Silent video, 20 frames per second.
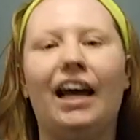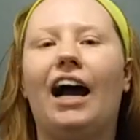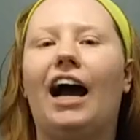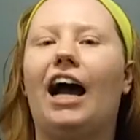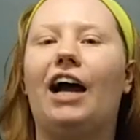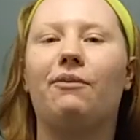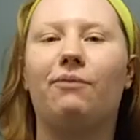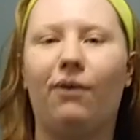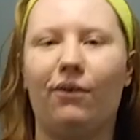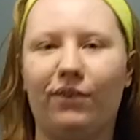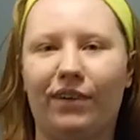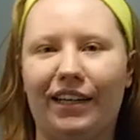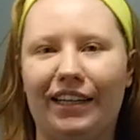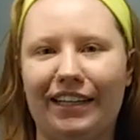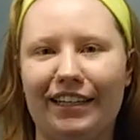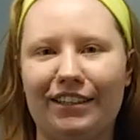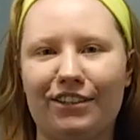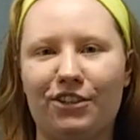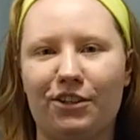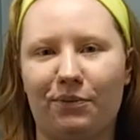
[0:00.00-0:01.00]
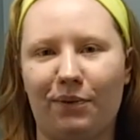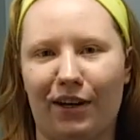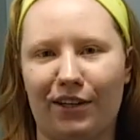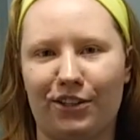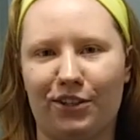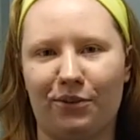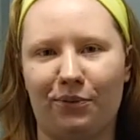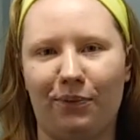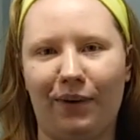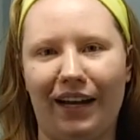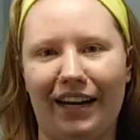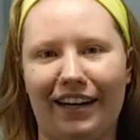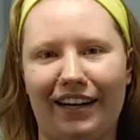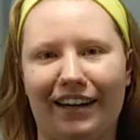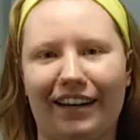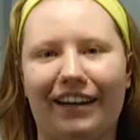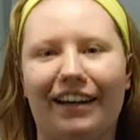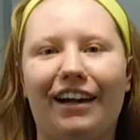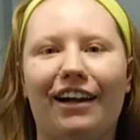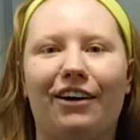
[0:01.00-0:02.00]
I won't get into what to
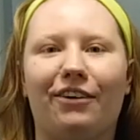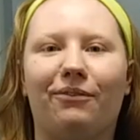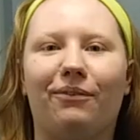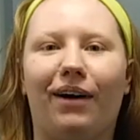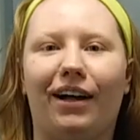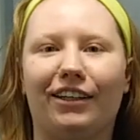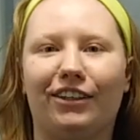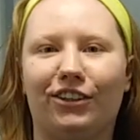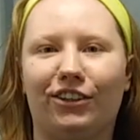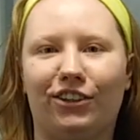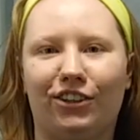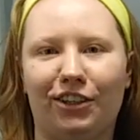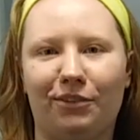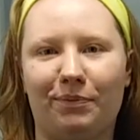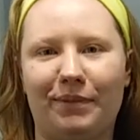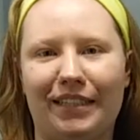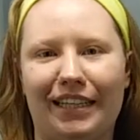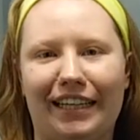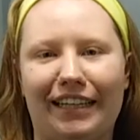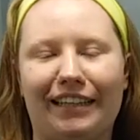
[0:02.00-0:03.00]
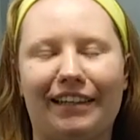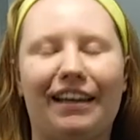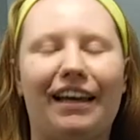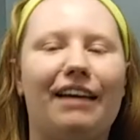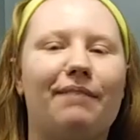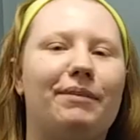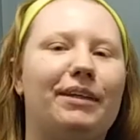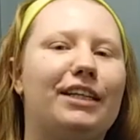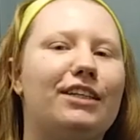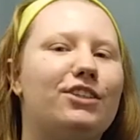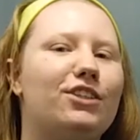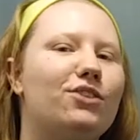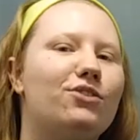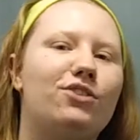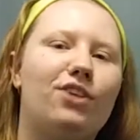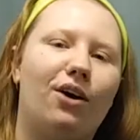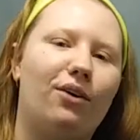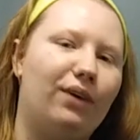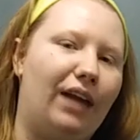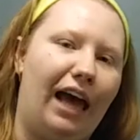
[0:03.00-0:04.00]
wear while you're shifting because you
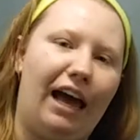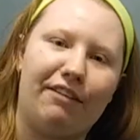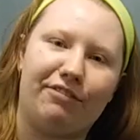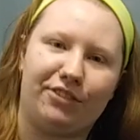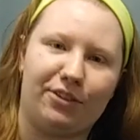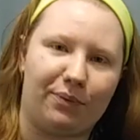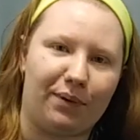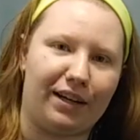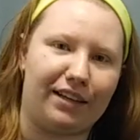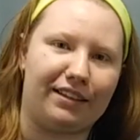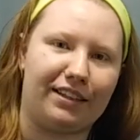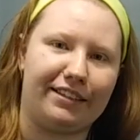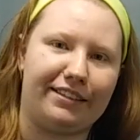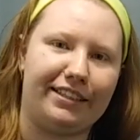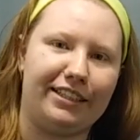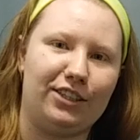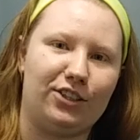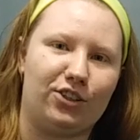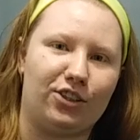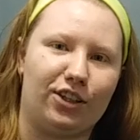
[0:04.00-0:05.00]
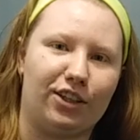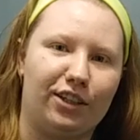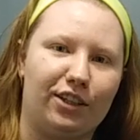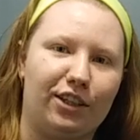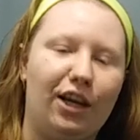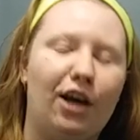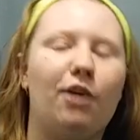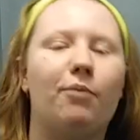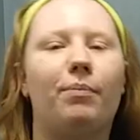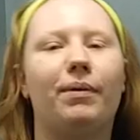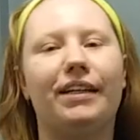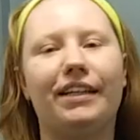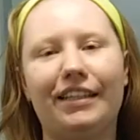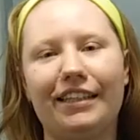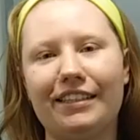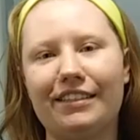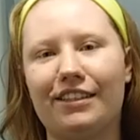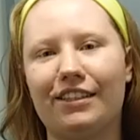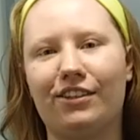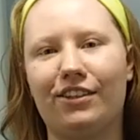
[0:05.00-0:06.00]
don't have to wear the t-shirt, but it
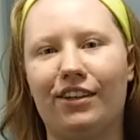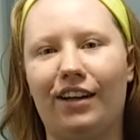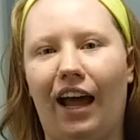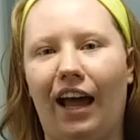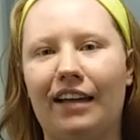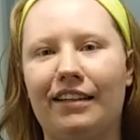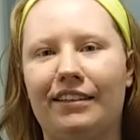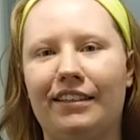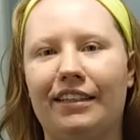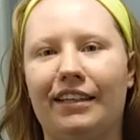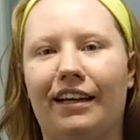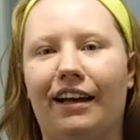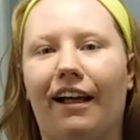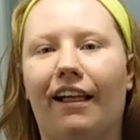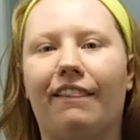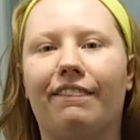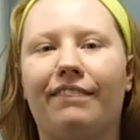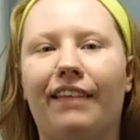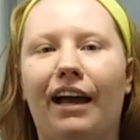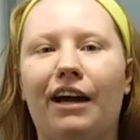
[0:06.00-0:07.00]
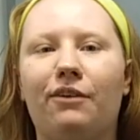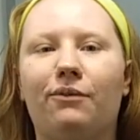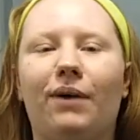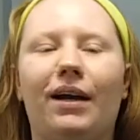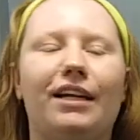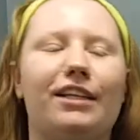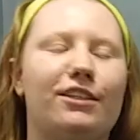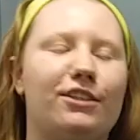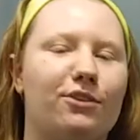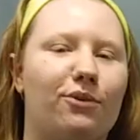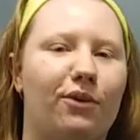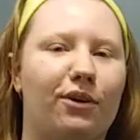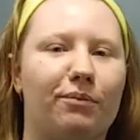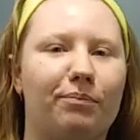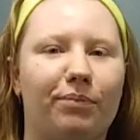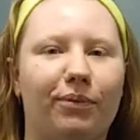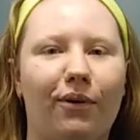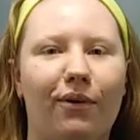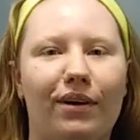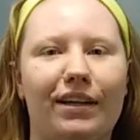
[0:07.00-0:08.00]
is a good idea. That way store
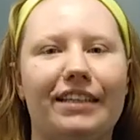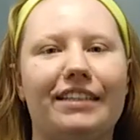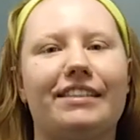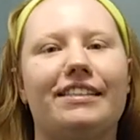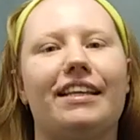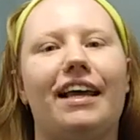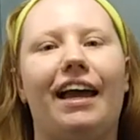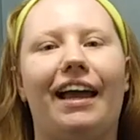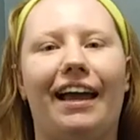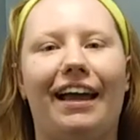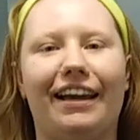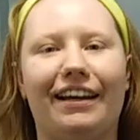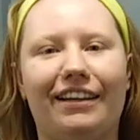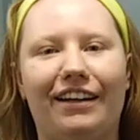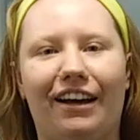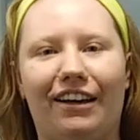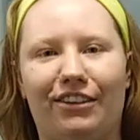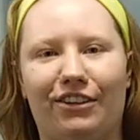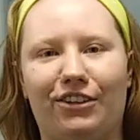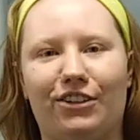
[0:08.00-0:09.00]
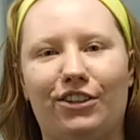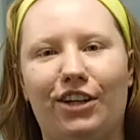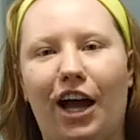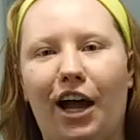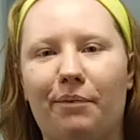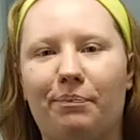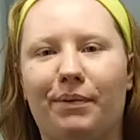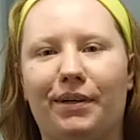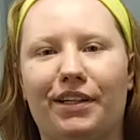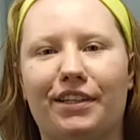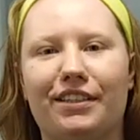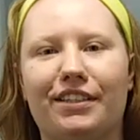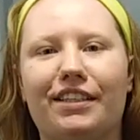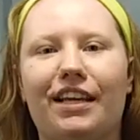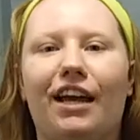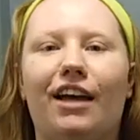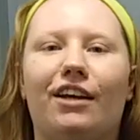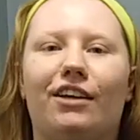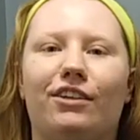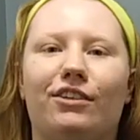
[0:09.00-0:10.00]
employees and other shoppers
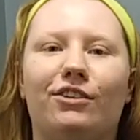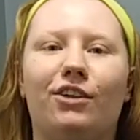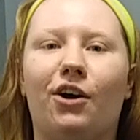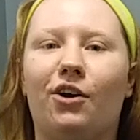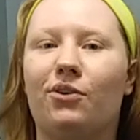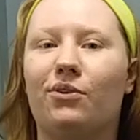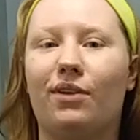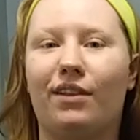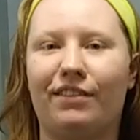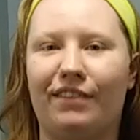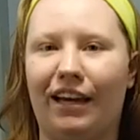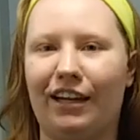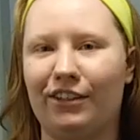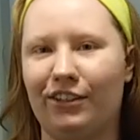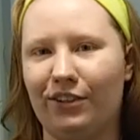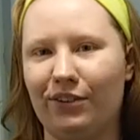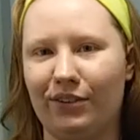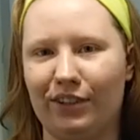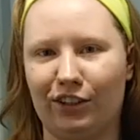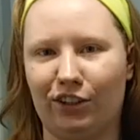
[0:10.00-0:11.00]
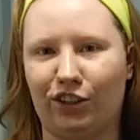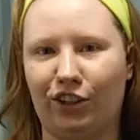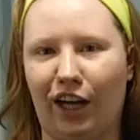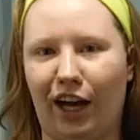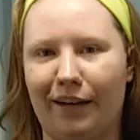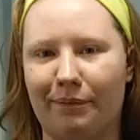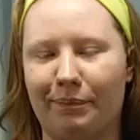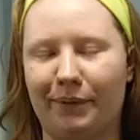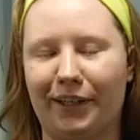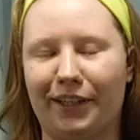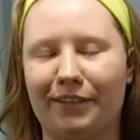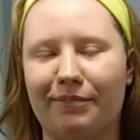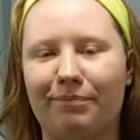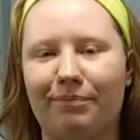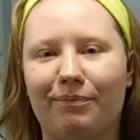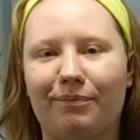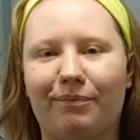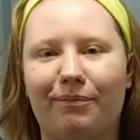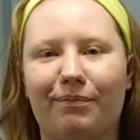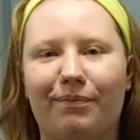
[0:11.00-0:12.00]
know that you're a
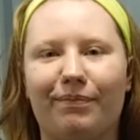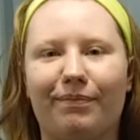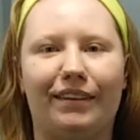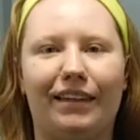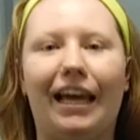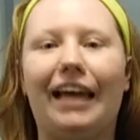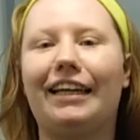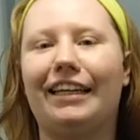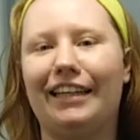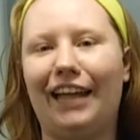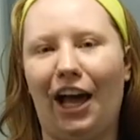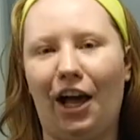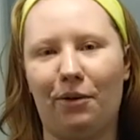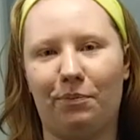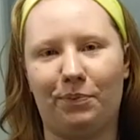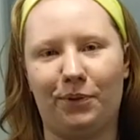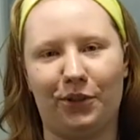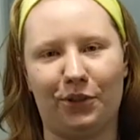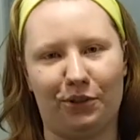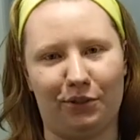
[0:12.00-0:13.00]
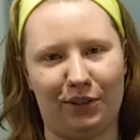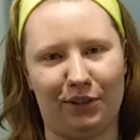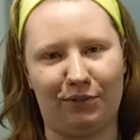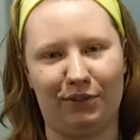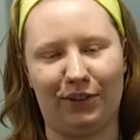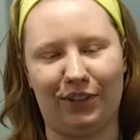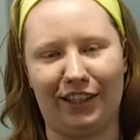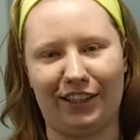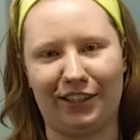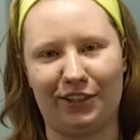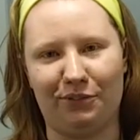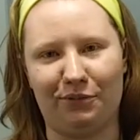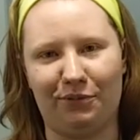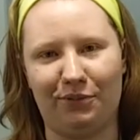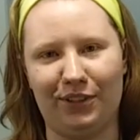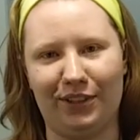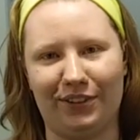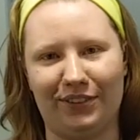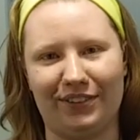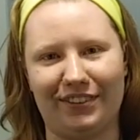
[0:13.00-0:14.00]
shopper and can help you if you get
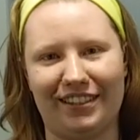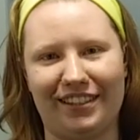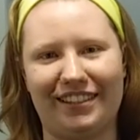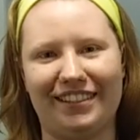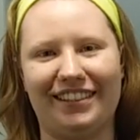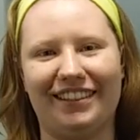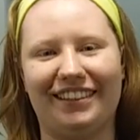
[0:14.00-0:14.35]
confused.